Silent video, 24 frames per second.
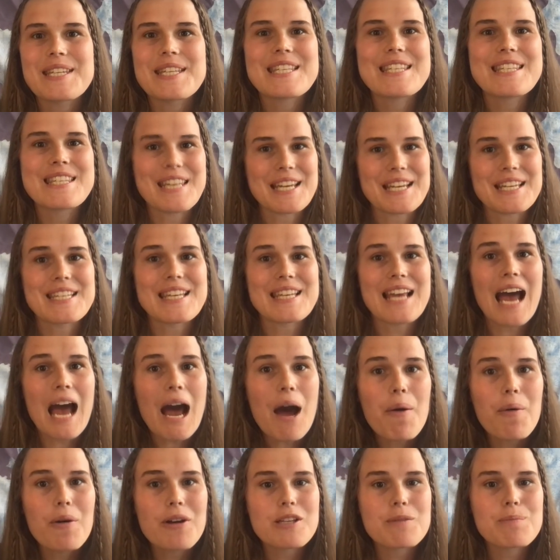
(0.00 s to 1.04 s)
6
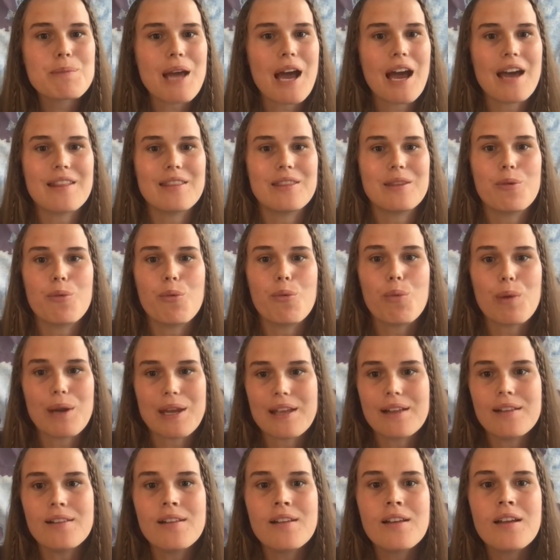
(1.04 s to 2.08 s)
hours behind the
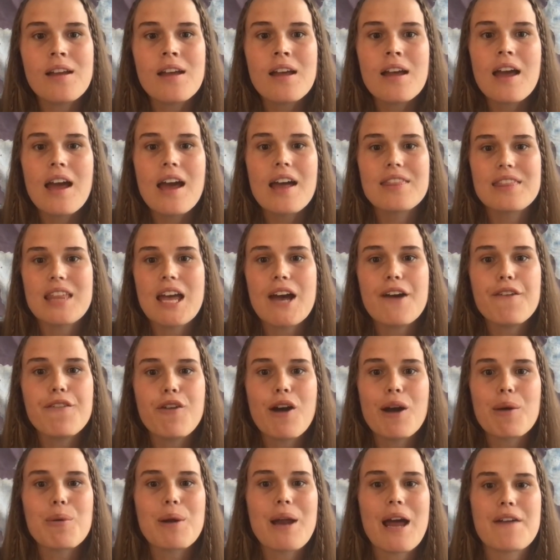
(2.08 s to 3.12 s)
wheel, and therefore
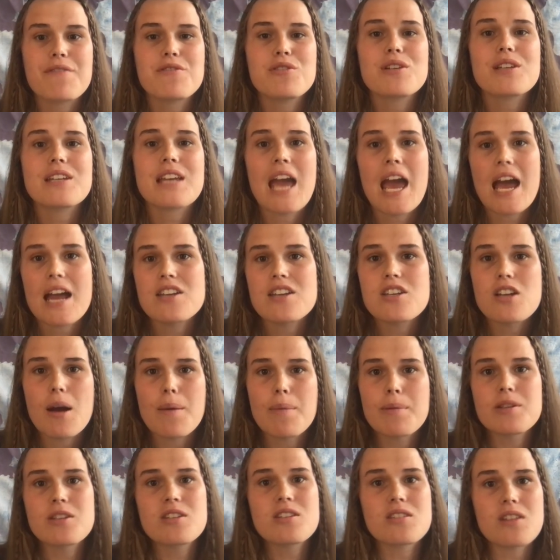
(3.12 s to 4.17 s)
I would have to catch up
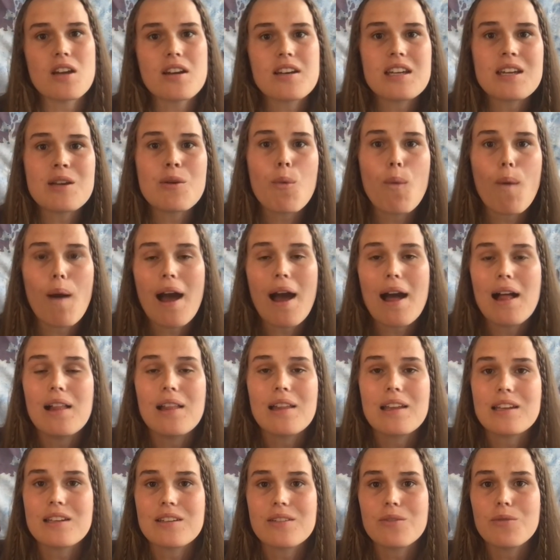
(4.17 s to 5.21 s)
on studying while
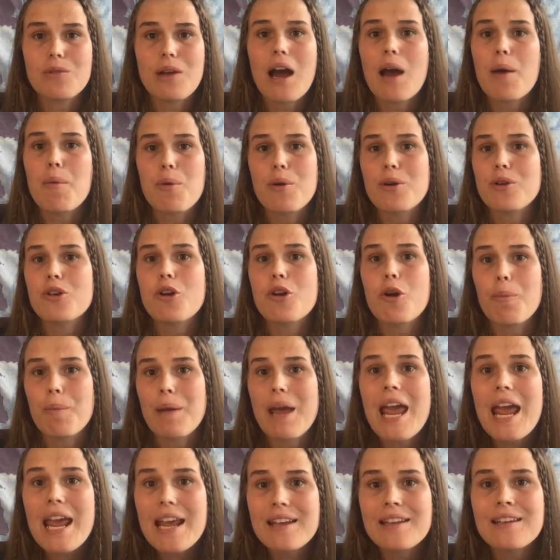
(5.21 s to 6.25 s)
I were in
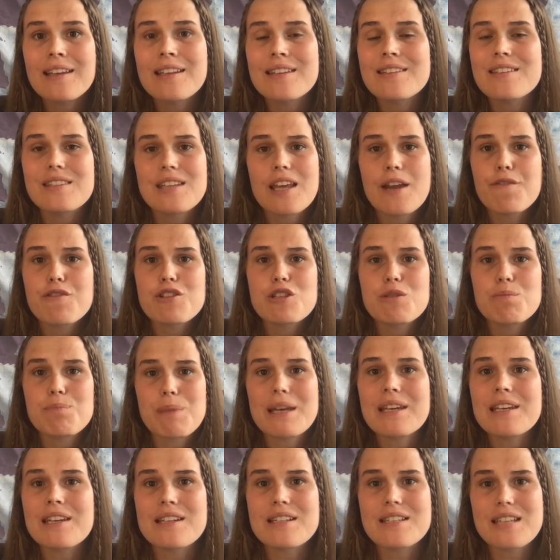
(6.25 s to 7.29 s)
Copenhagen instead of
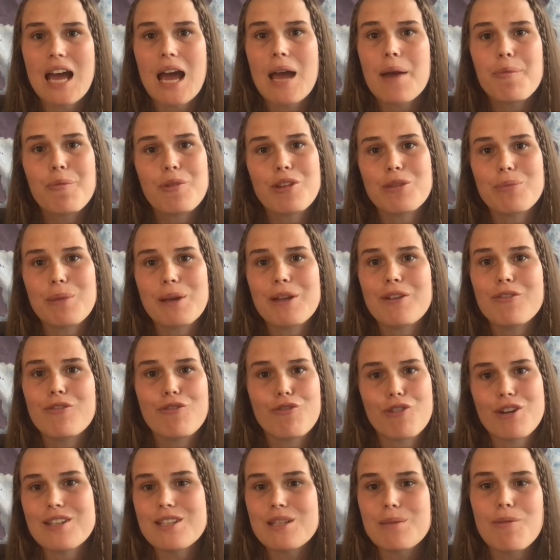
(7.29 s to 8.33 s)
spending time with my
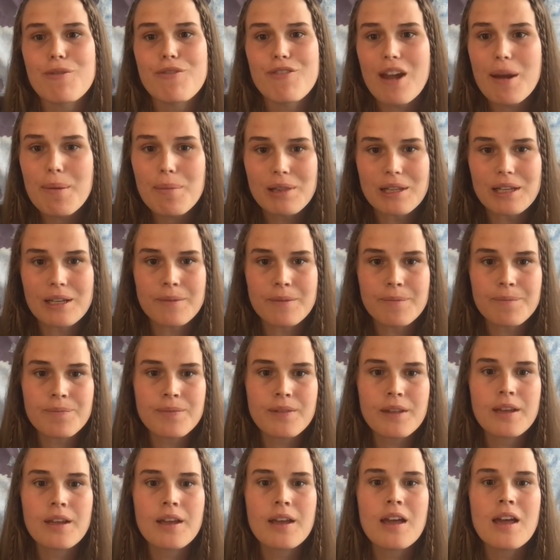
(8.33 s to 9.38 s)
friends and my family.
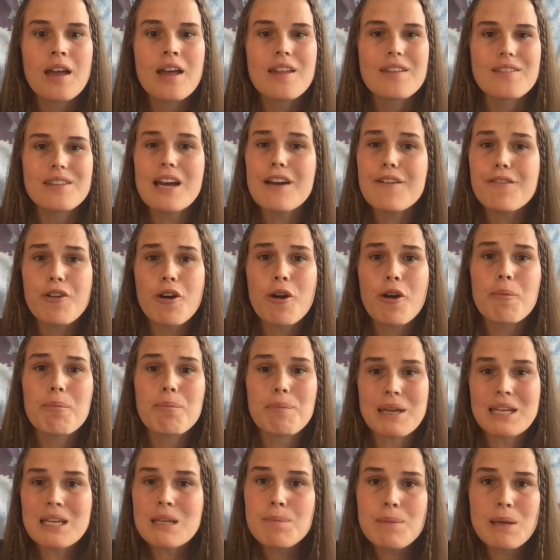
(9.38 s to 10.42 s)
Therefore,
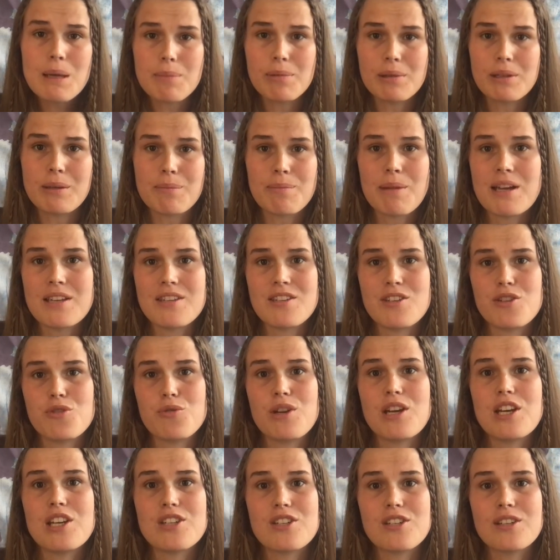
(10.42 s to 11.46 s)
many people in my
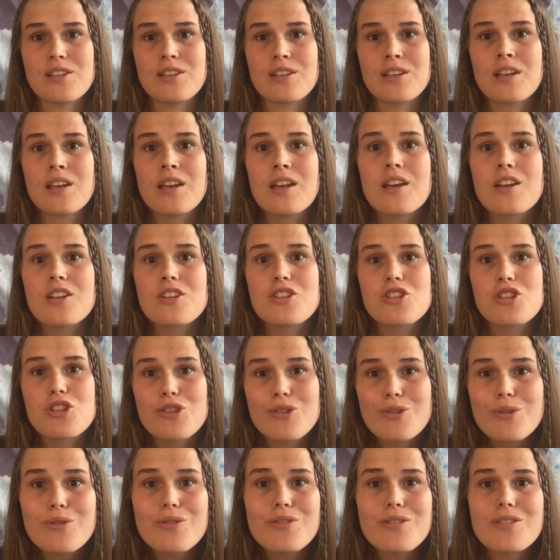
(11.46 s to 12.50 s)
situation
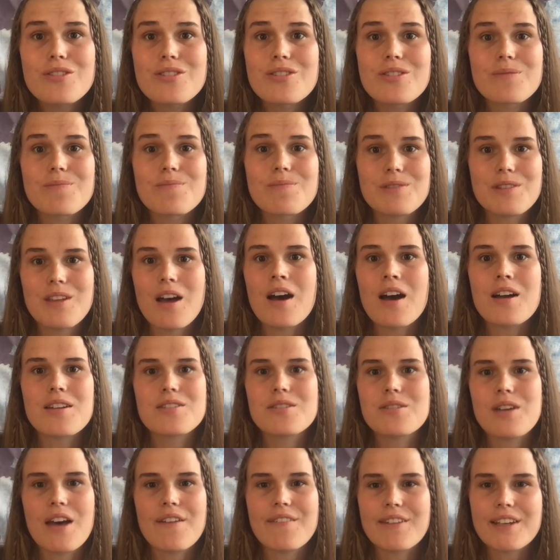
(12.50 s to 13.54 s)
chooses not to
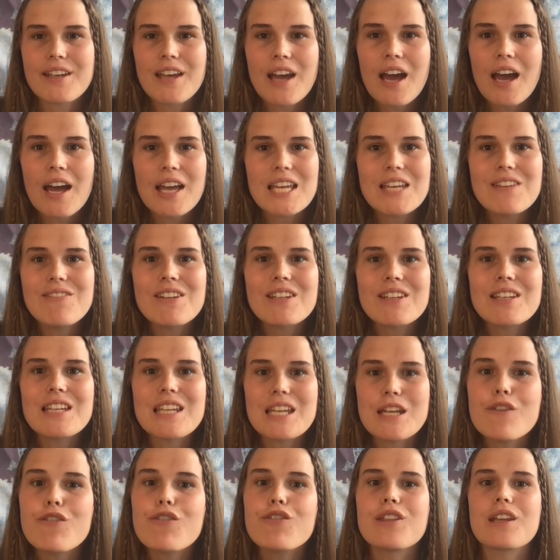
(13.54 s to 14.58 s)
have a car even
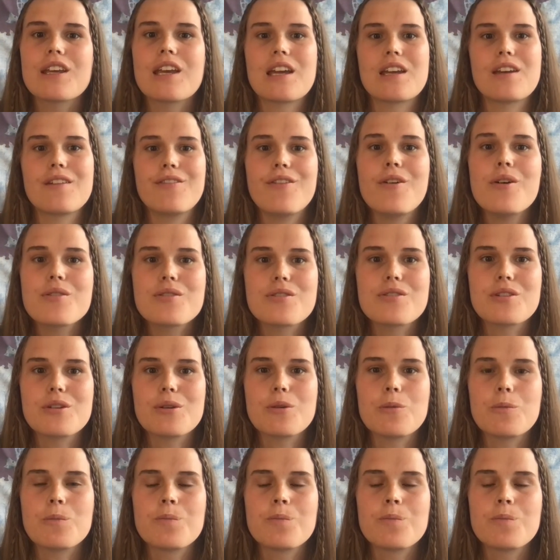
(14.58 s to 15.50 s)
if they can afford to.